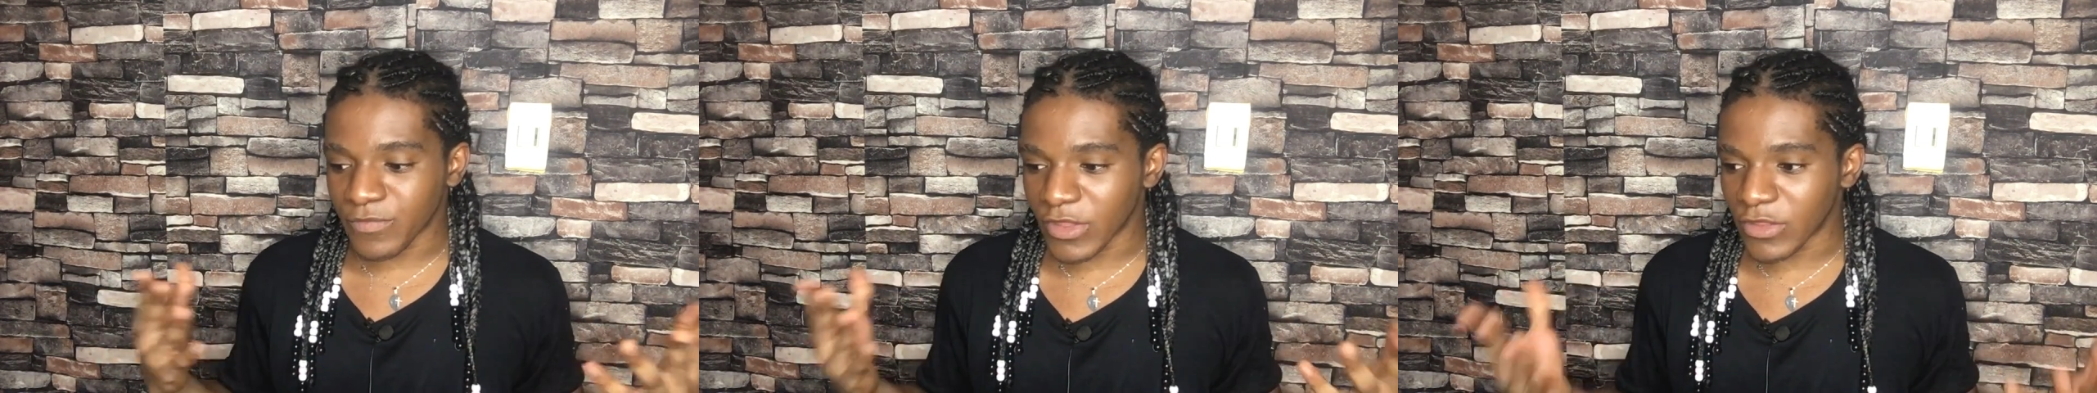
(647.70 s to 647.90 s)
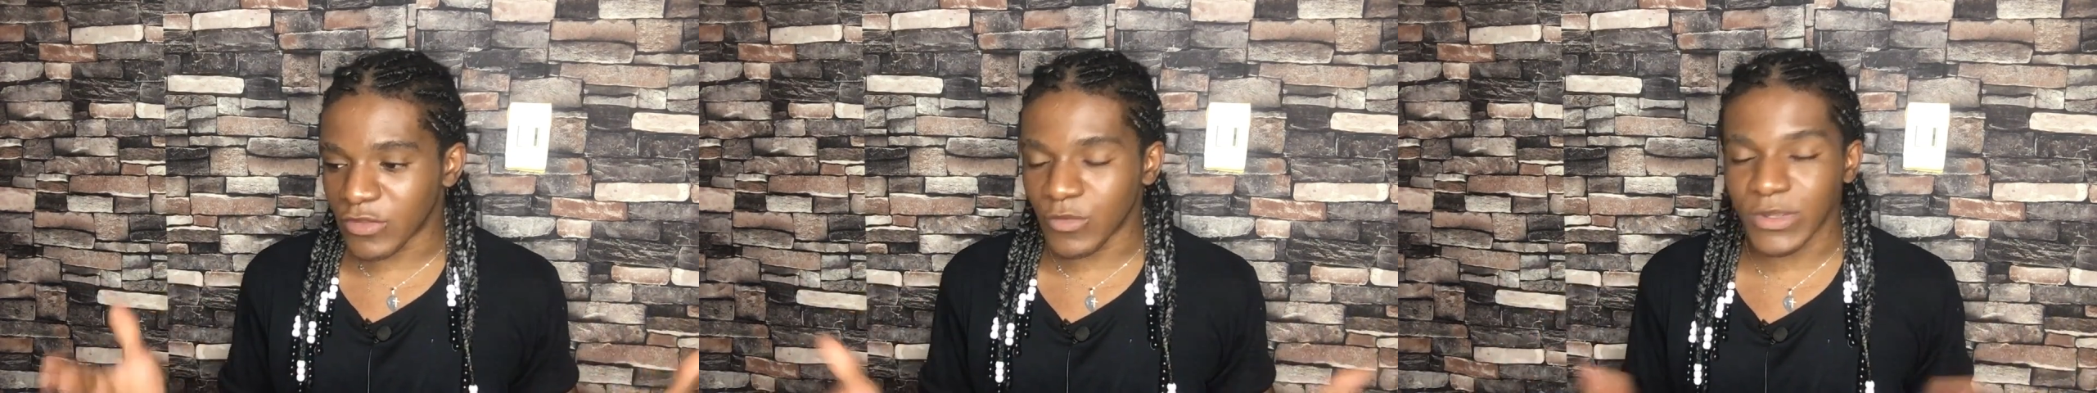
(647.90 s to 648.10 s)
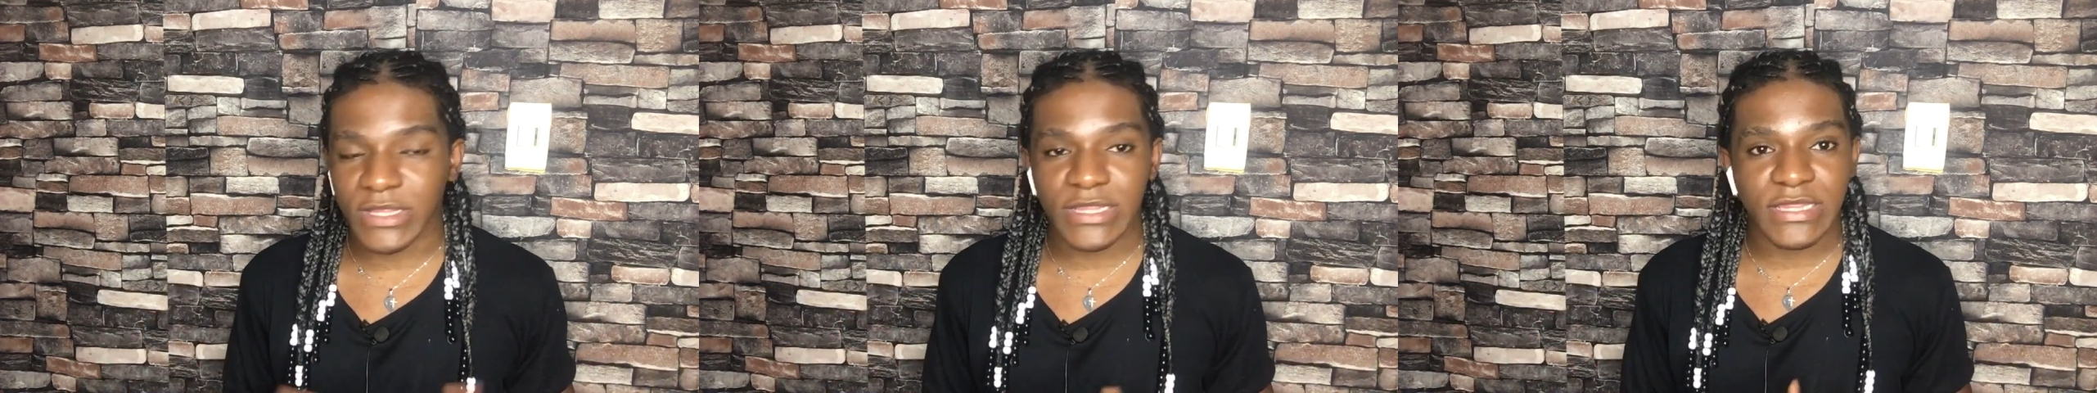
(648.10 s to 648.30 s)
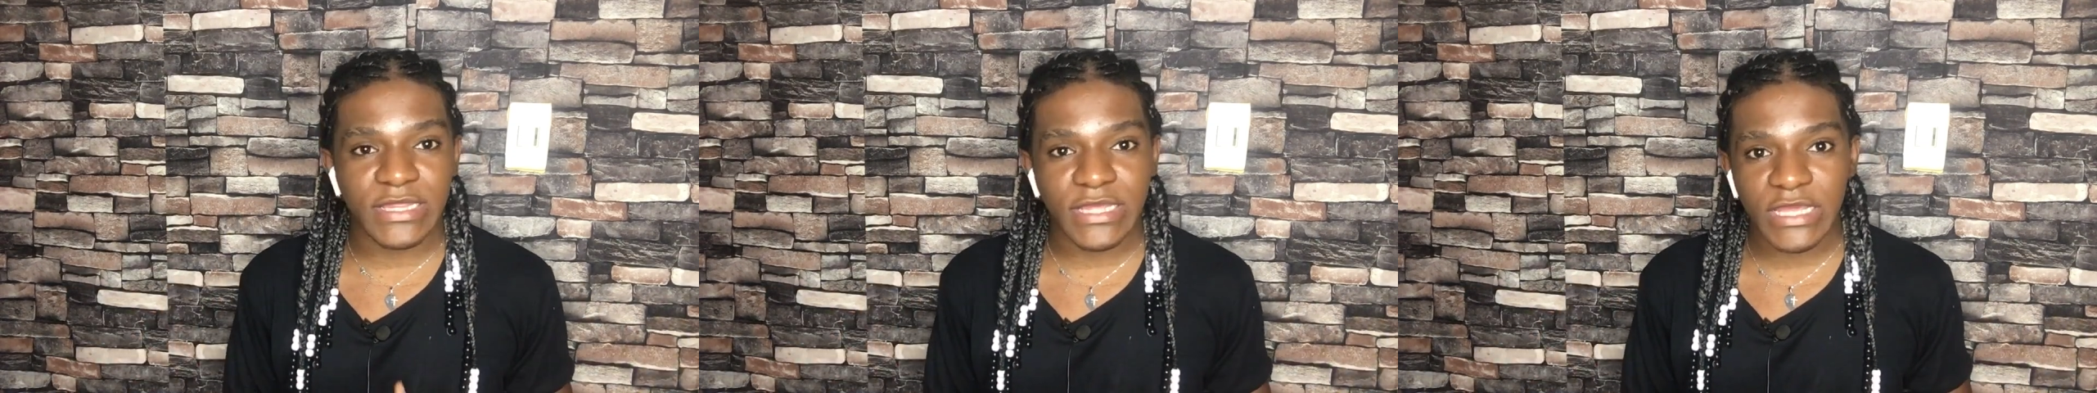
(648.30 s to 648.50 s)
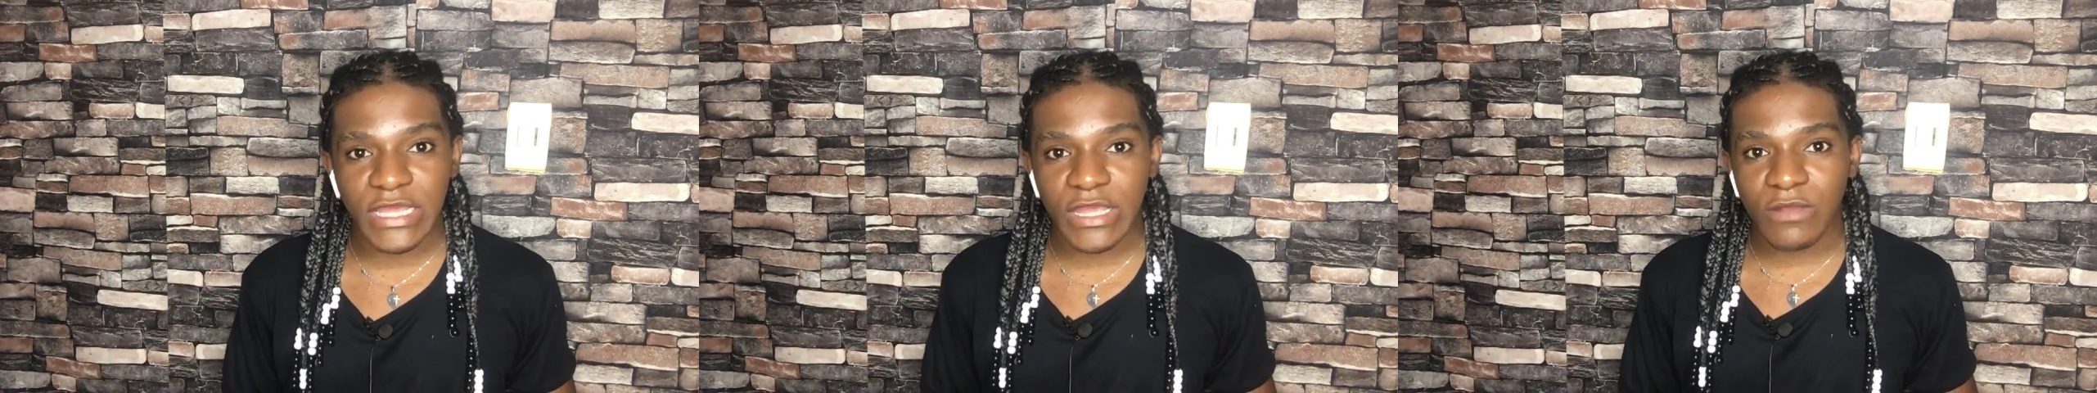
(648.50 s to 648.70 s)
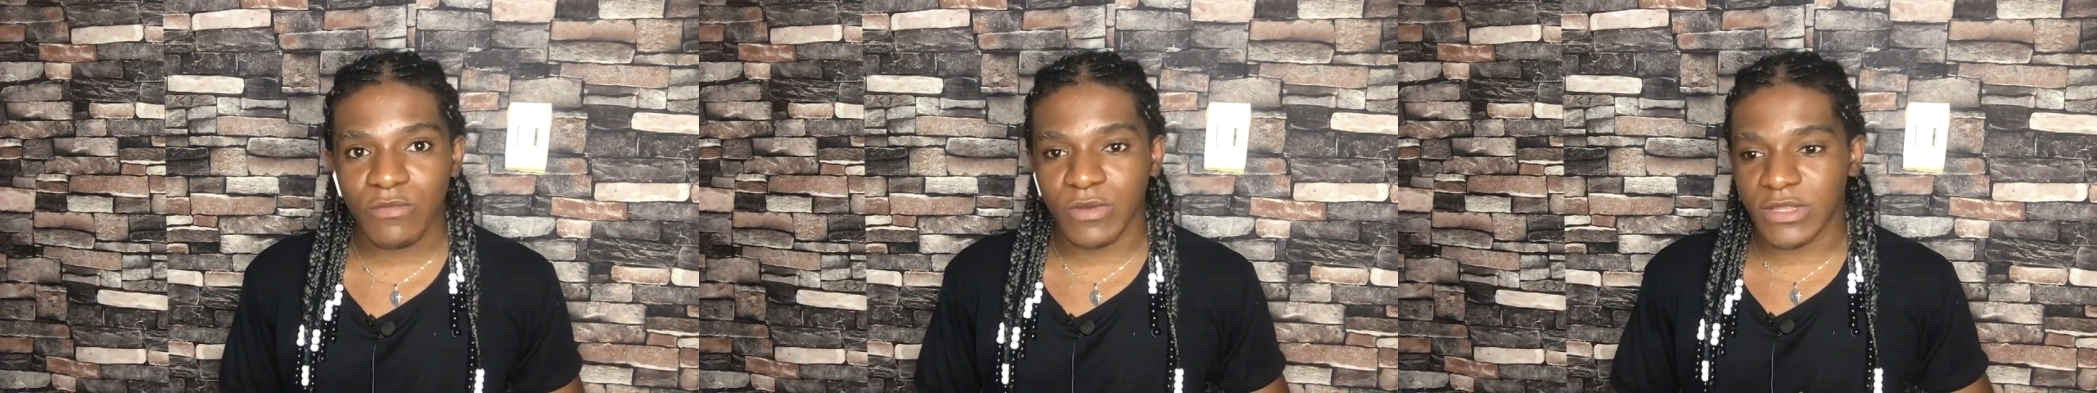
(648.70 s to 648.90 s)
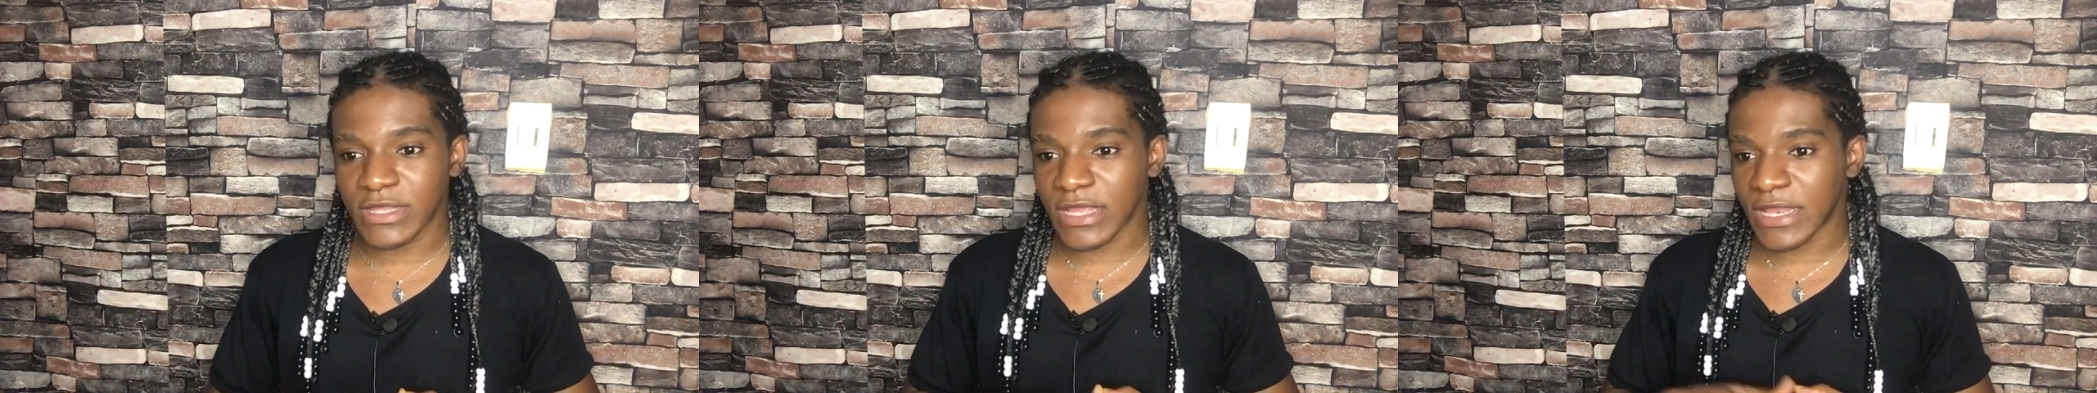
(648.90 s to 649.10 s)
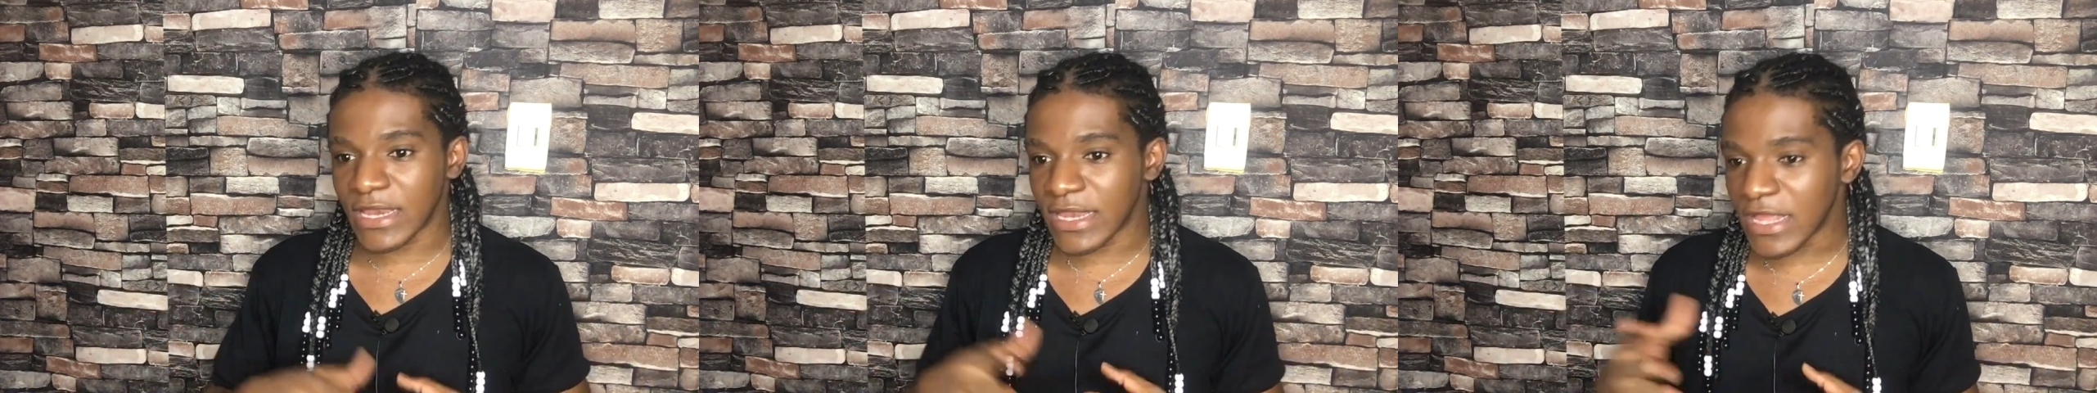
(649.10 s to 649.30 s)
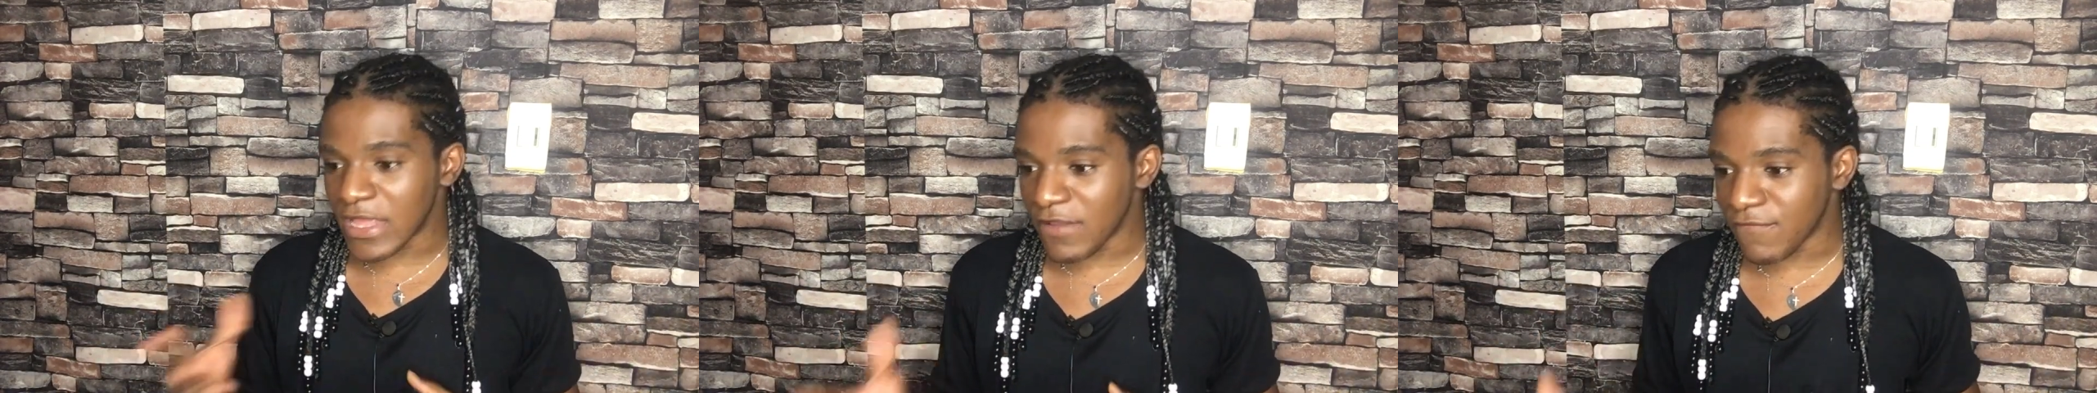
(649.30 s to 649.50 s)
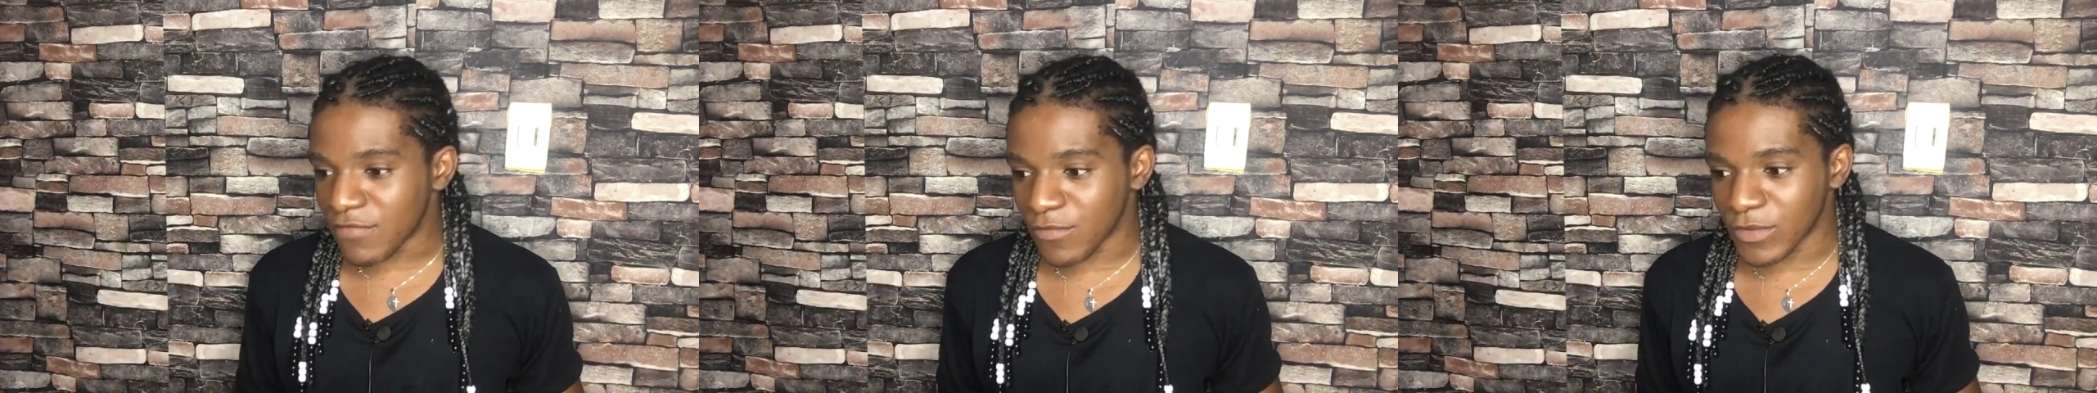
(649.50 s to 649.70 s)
doing tea with their leaves,